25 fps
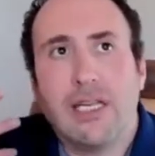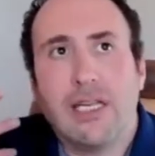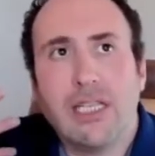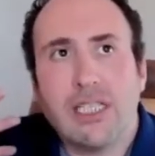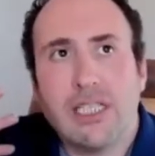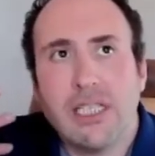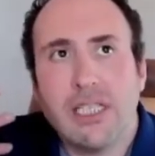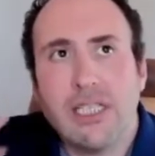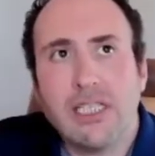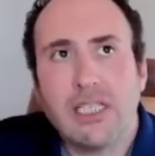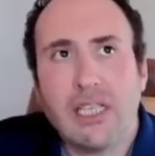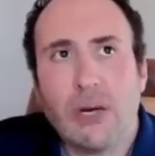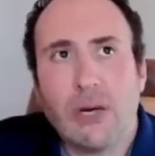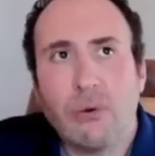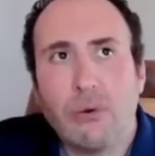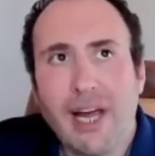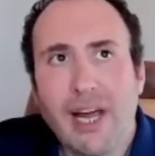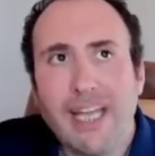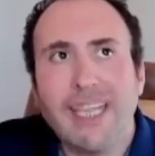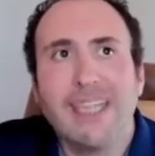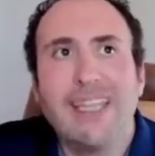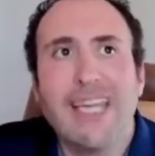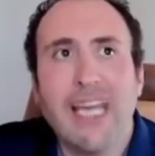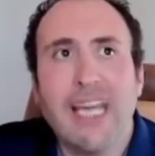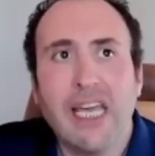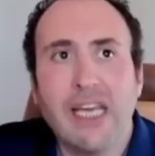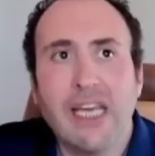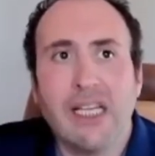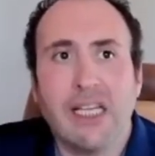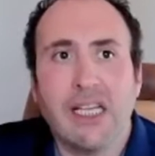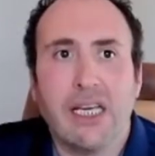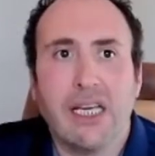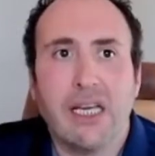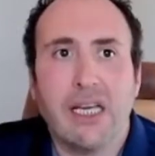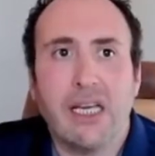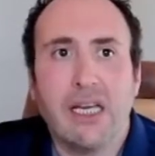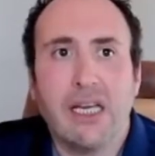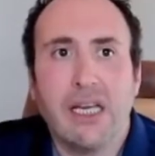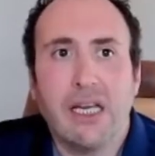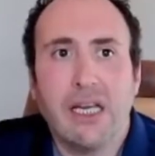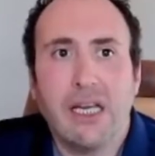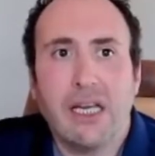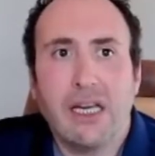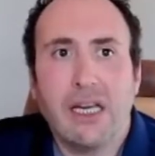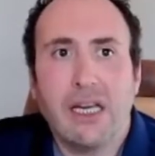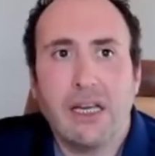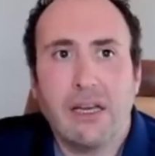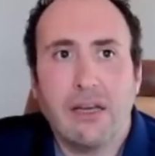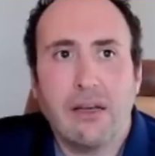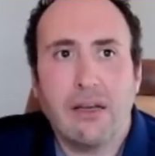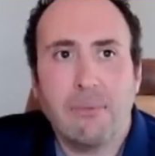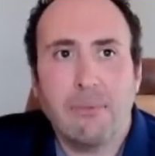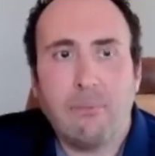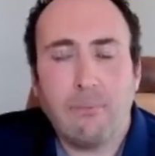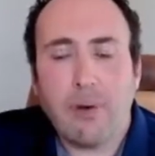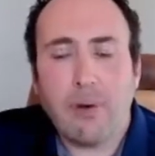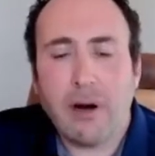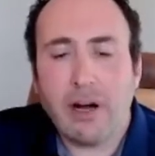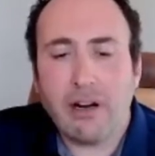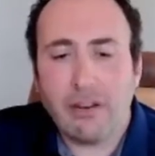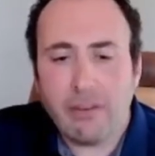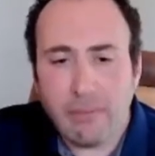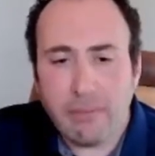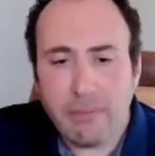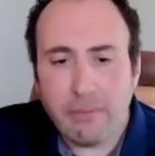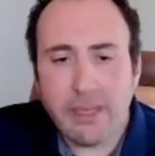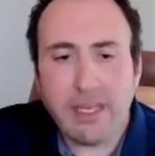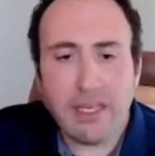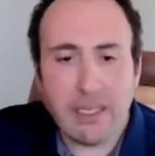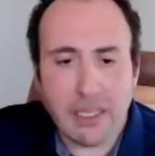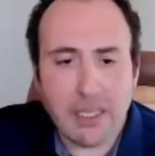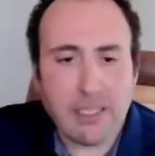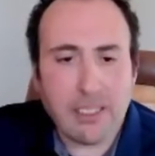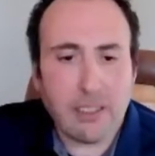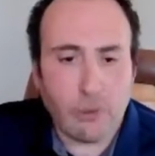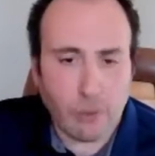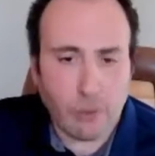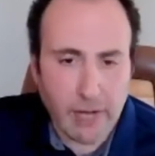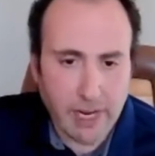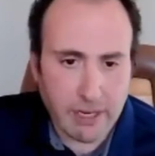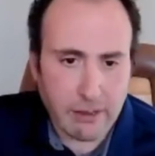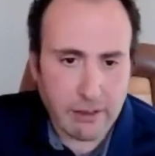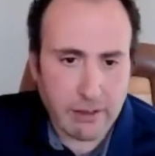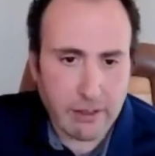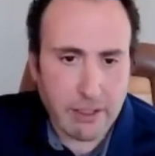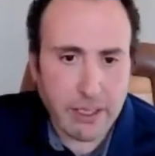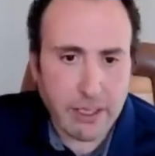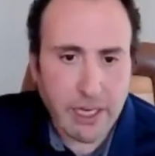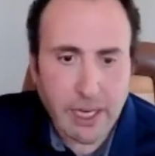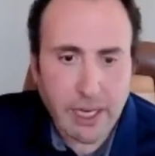since I write daily, part of me is a writer,